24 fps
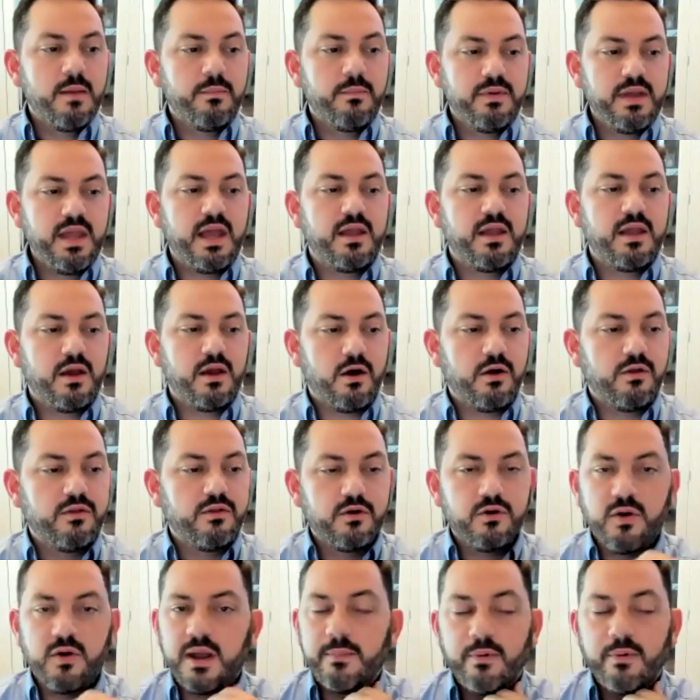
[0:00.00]
But yeah, y'all, they're
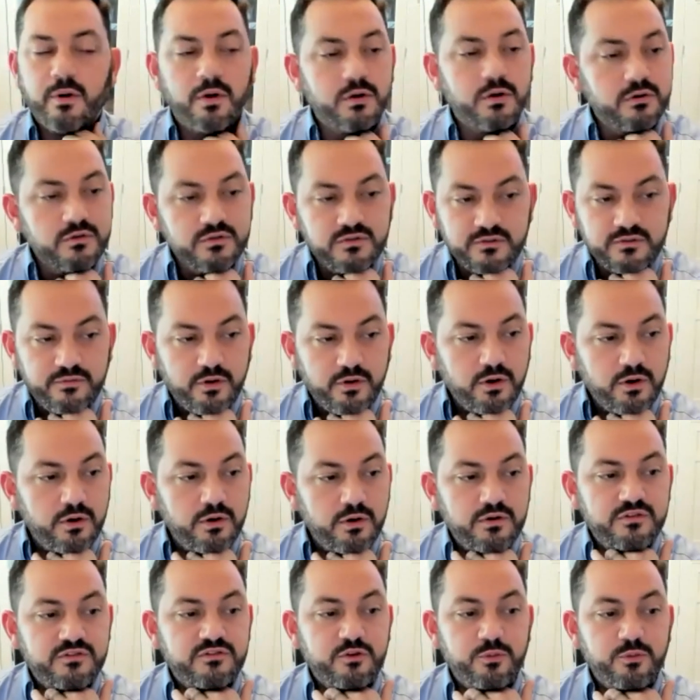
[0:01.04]
great partners of
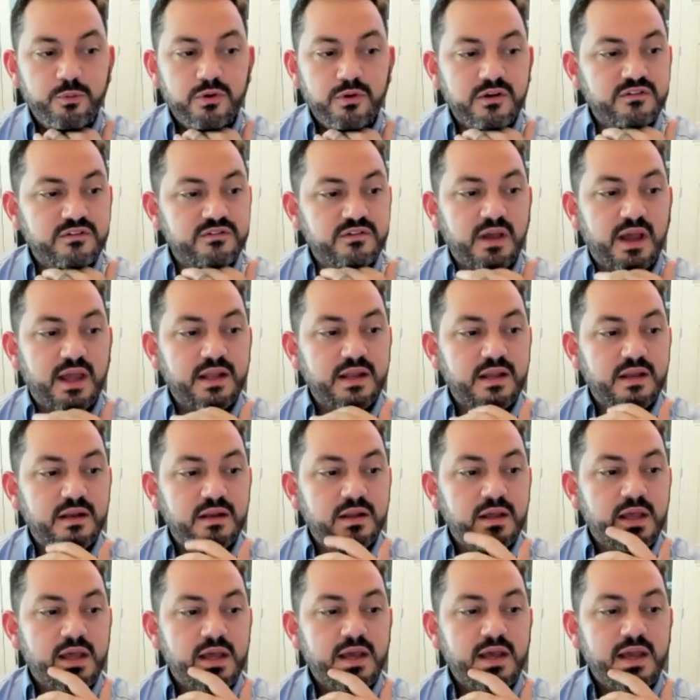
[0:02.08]
ours. Super
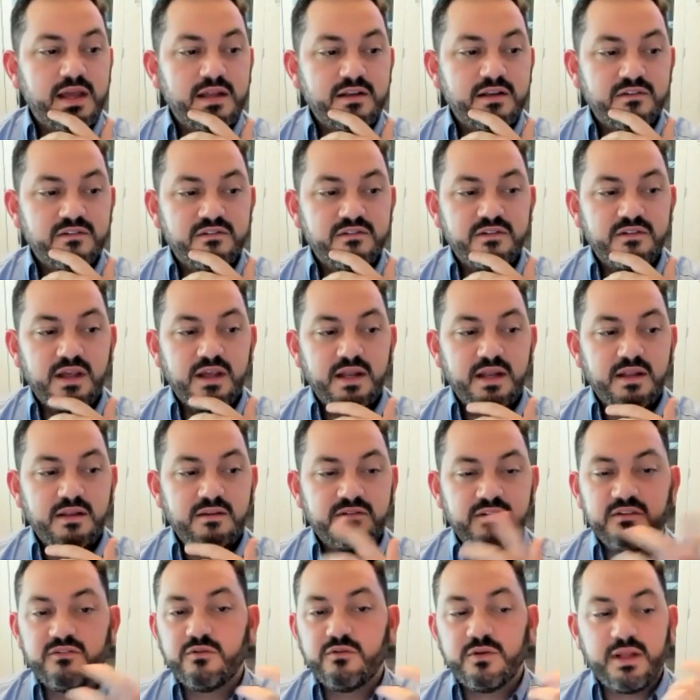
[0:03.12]
excited. He just said he
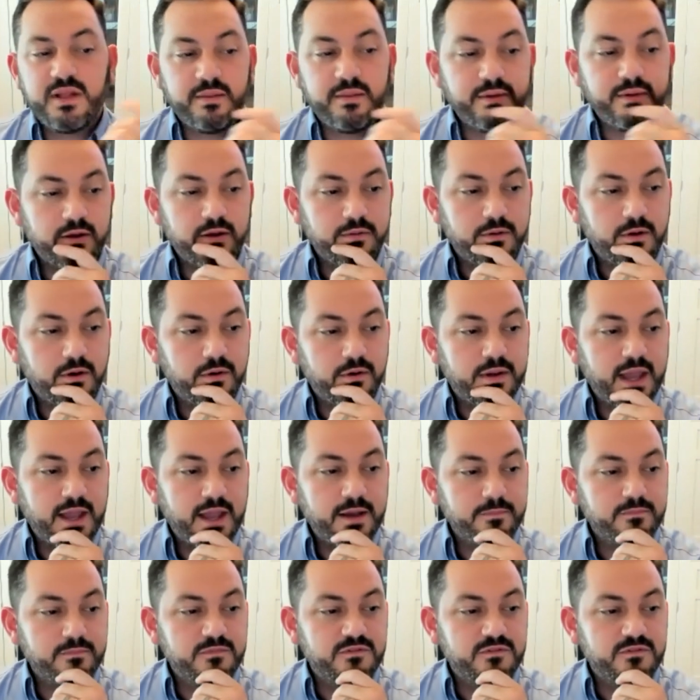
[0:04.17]
sent you an email. Okay.